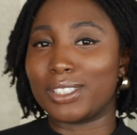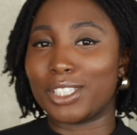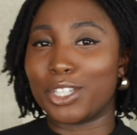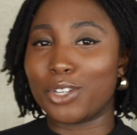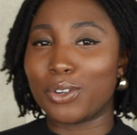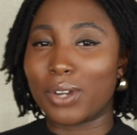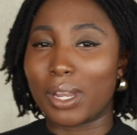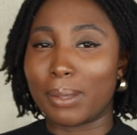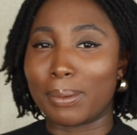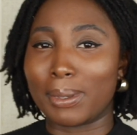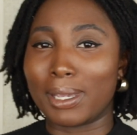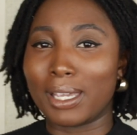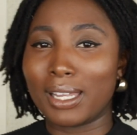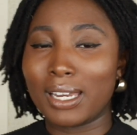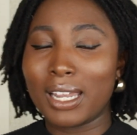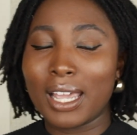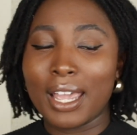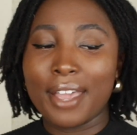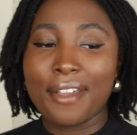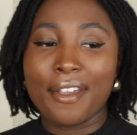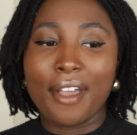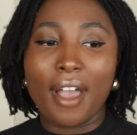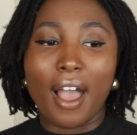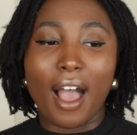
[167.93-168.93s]
You know what I mean?
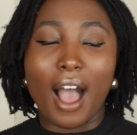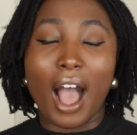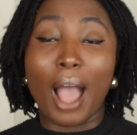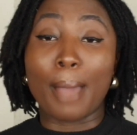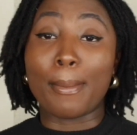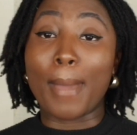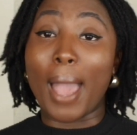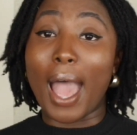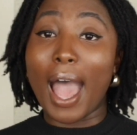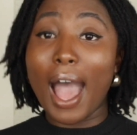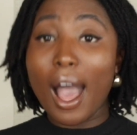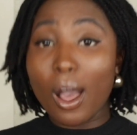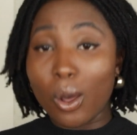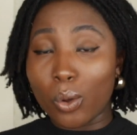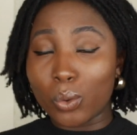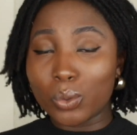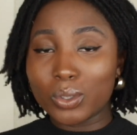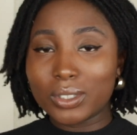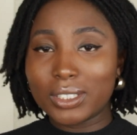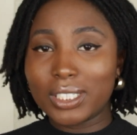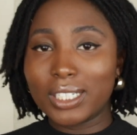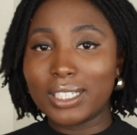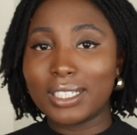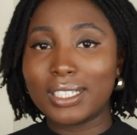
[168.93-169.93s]
I'm
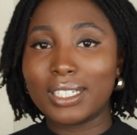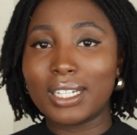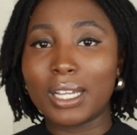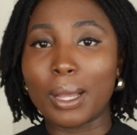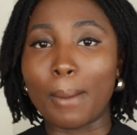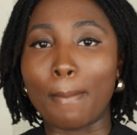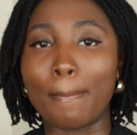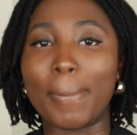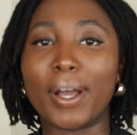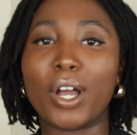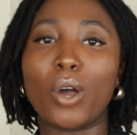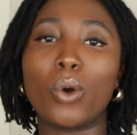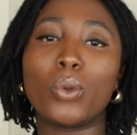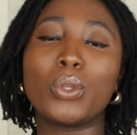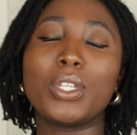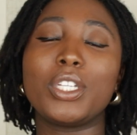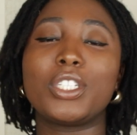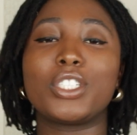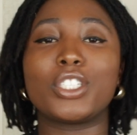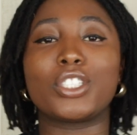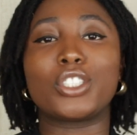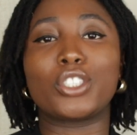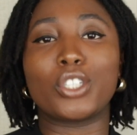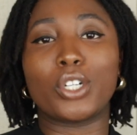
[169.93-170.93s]
out, but
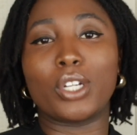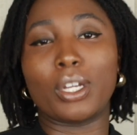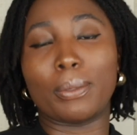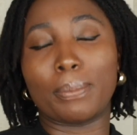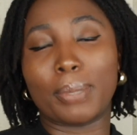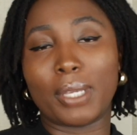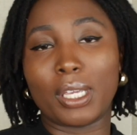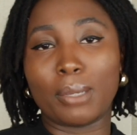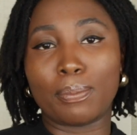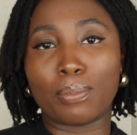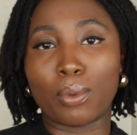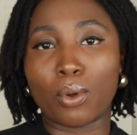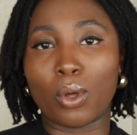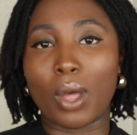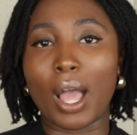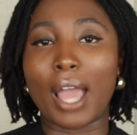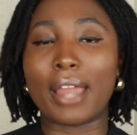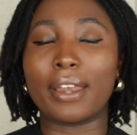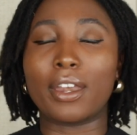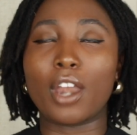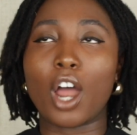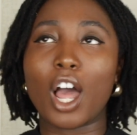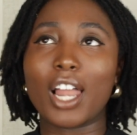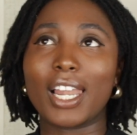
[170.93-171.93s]
only to certain people
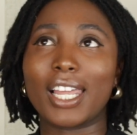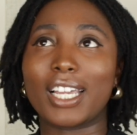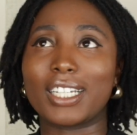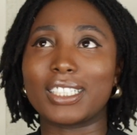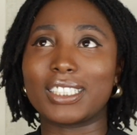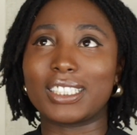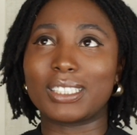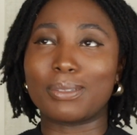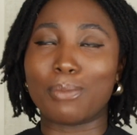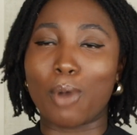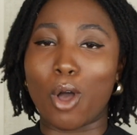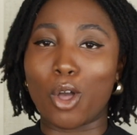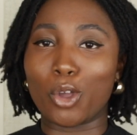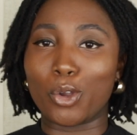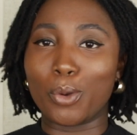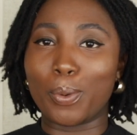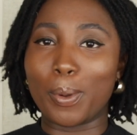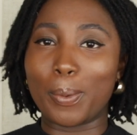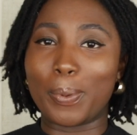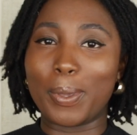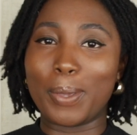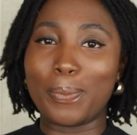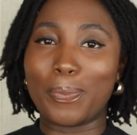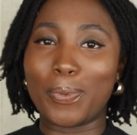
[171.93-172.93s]
and not like a small
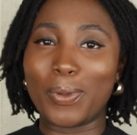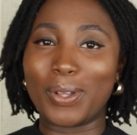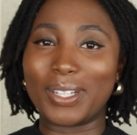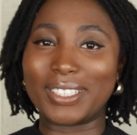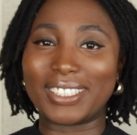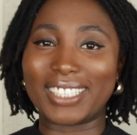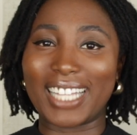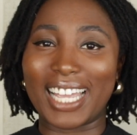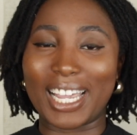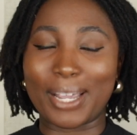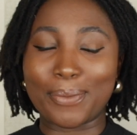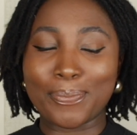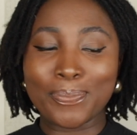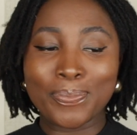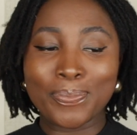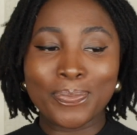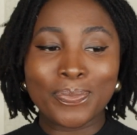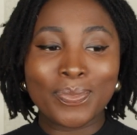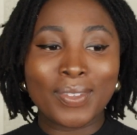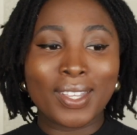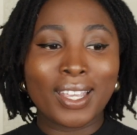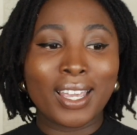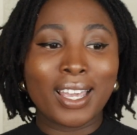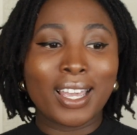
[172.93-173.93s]
group of people. It's like
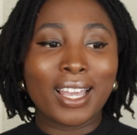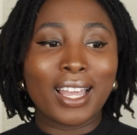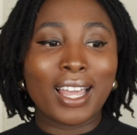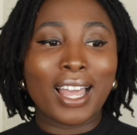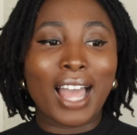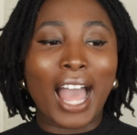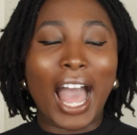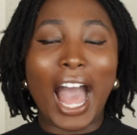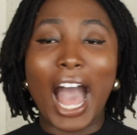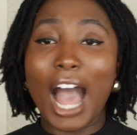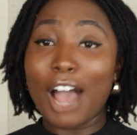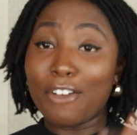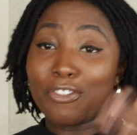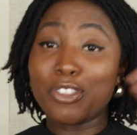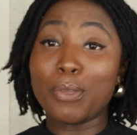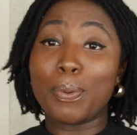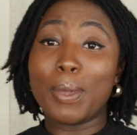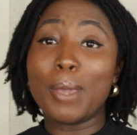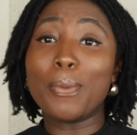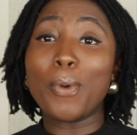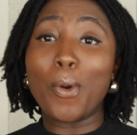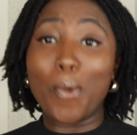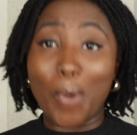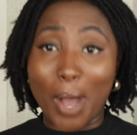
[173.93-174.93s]
half the
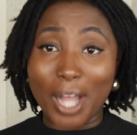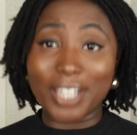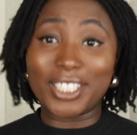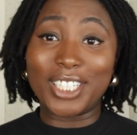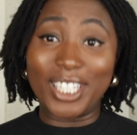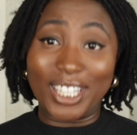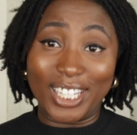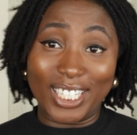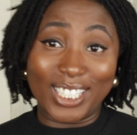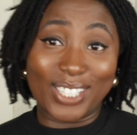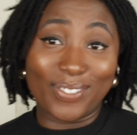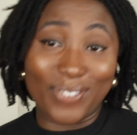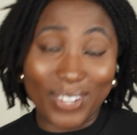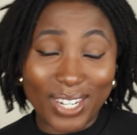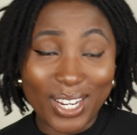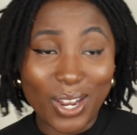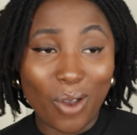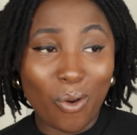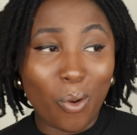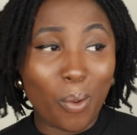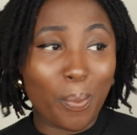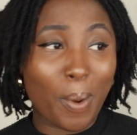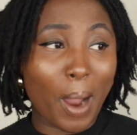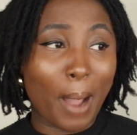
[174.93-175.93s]
people watching this
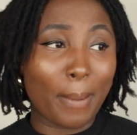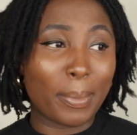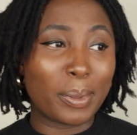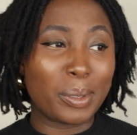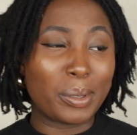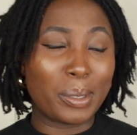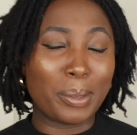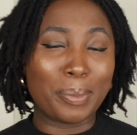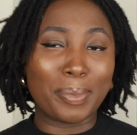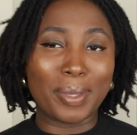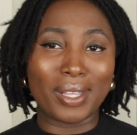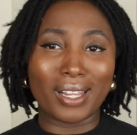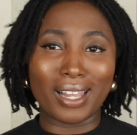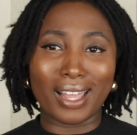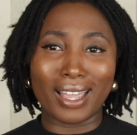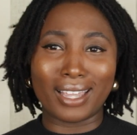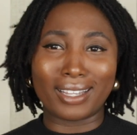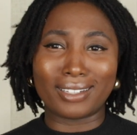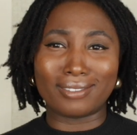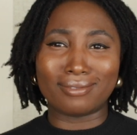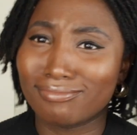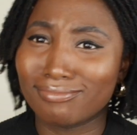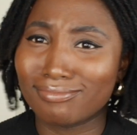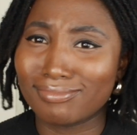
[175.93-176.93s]
video will probably be
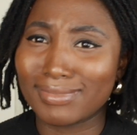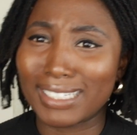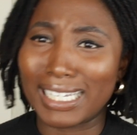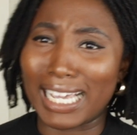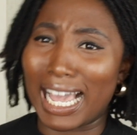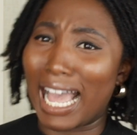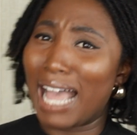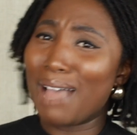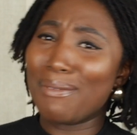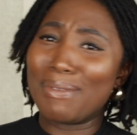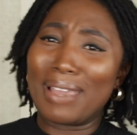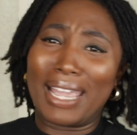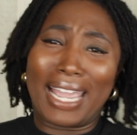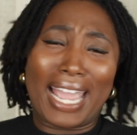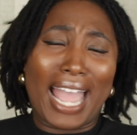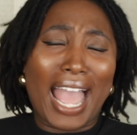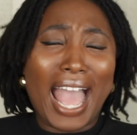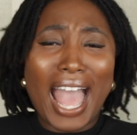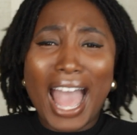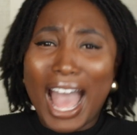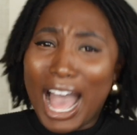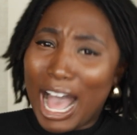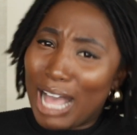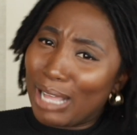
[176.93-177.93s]
like, coming
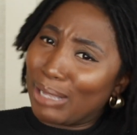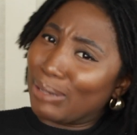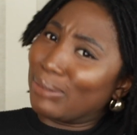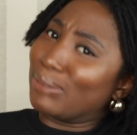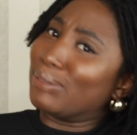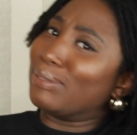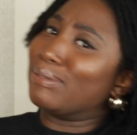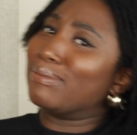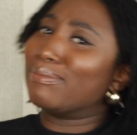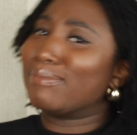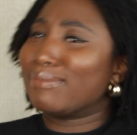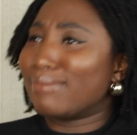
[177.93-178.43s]
out.